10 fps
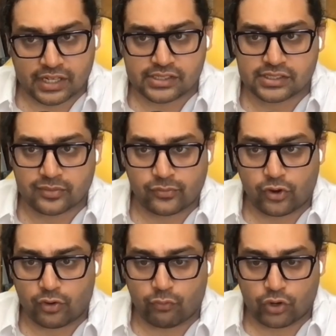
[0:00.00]
criticism
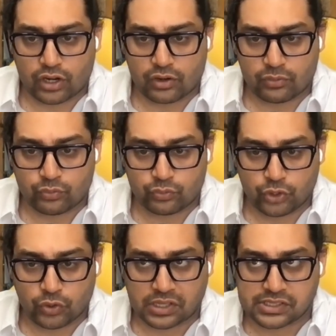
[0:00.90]
w- w-
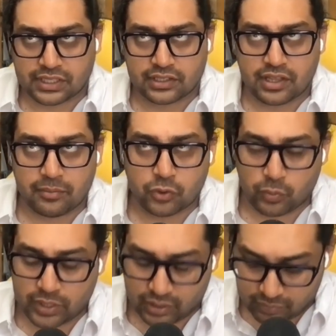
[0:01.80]
do you consider them
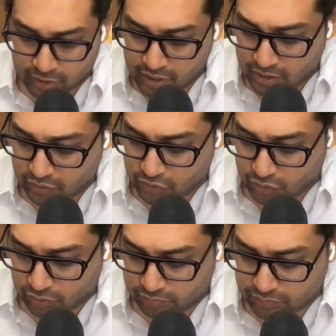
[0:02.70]
to be you
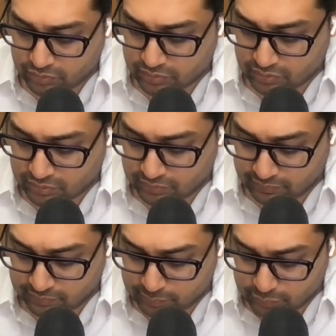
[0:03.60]
know
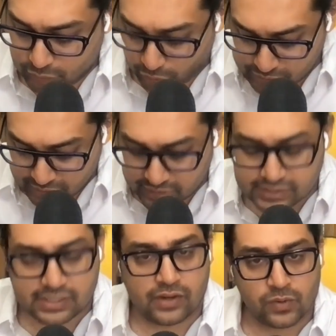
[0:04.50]

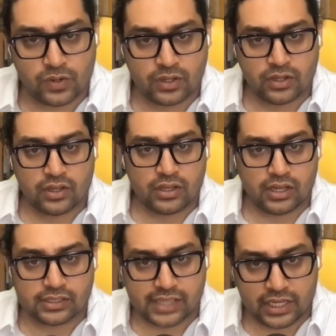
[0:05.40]
logically sound
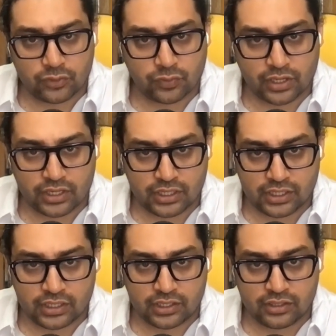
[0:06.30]
uh,
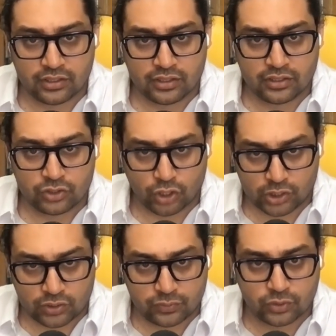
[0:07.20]
scientifically
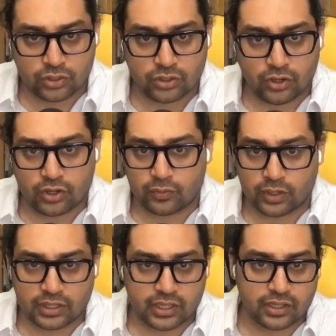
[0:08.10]
thoughtful or
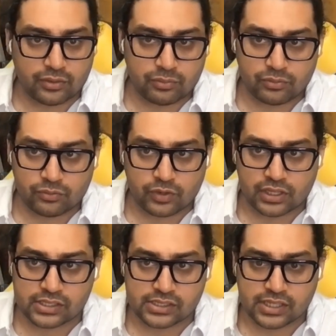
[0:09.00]
were they were
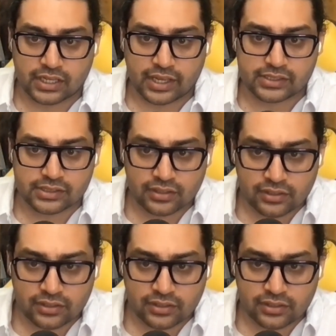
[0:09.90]
they just attacks